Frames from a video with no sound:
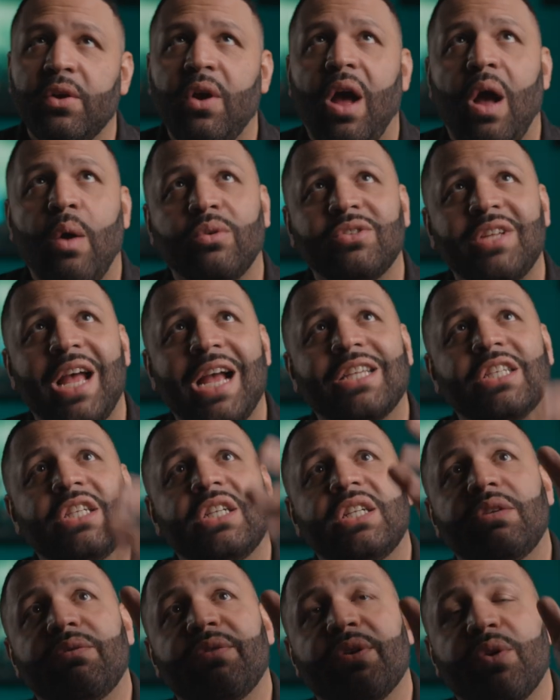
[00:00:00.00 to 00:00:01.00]
I was
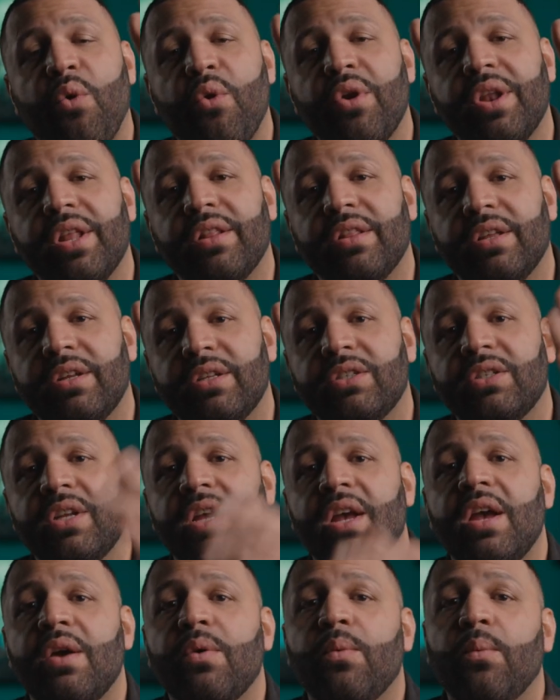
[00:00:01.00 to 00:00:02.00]
actually recording this
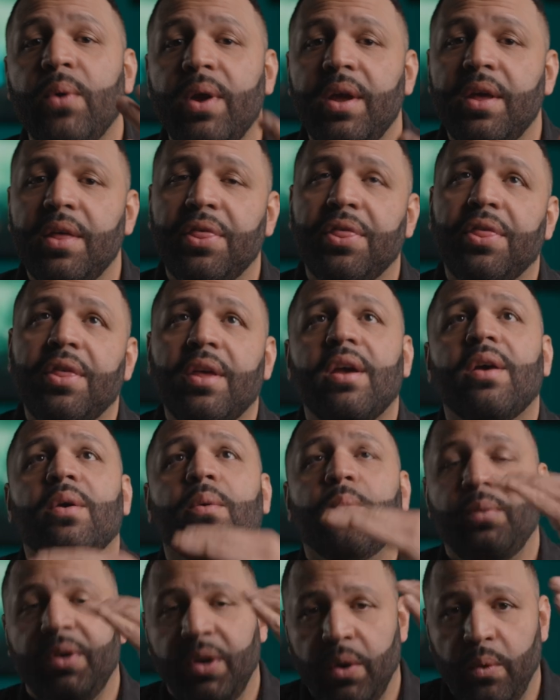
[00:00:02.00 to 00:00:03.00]
with
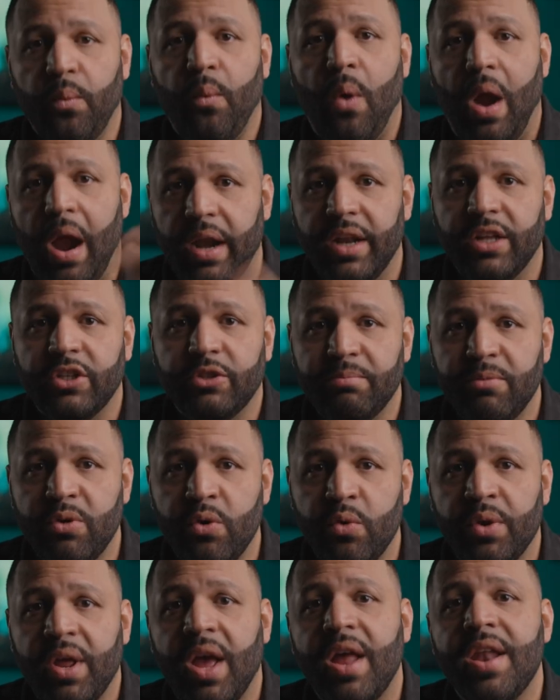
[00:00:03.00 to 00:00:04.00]
wireless
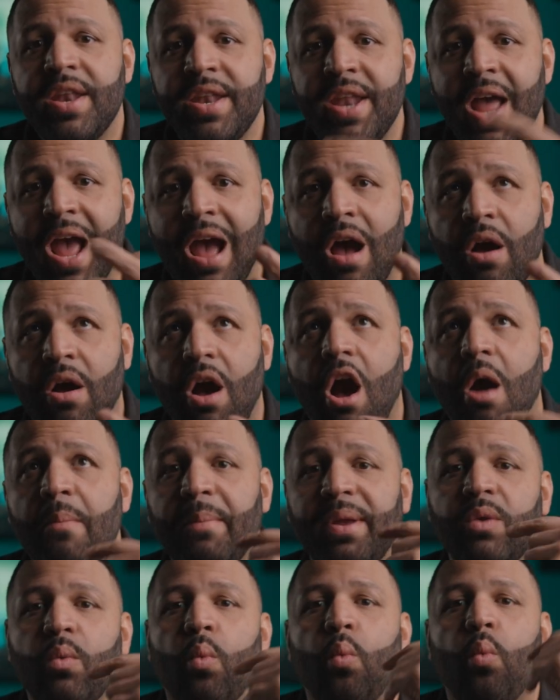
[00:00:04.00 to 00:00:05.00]
mode. Now I'm
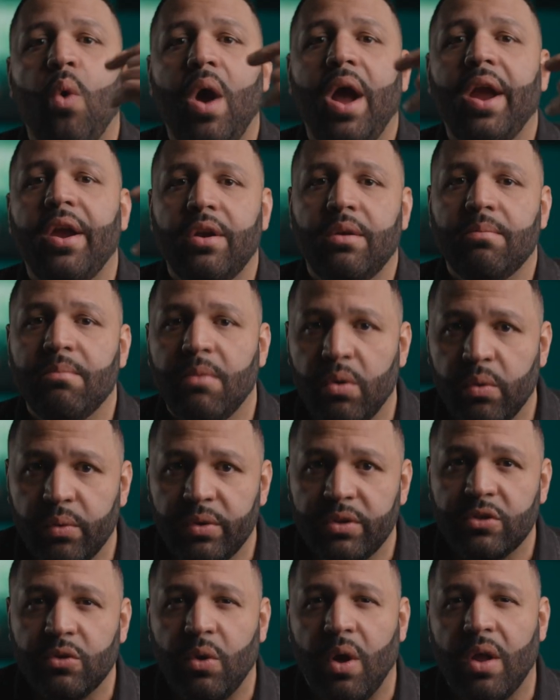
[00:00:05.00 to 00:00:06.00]
in wired mode.
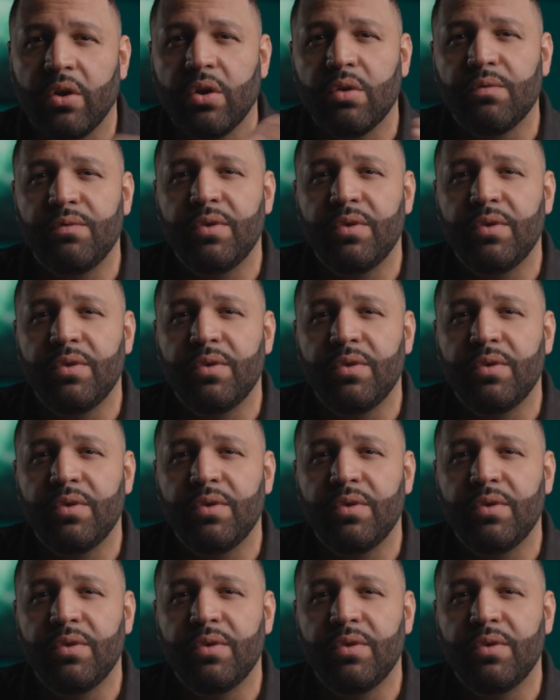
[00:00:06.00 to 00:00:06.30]
So I don't know if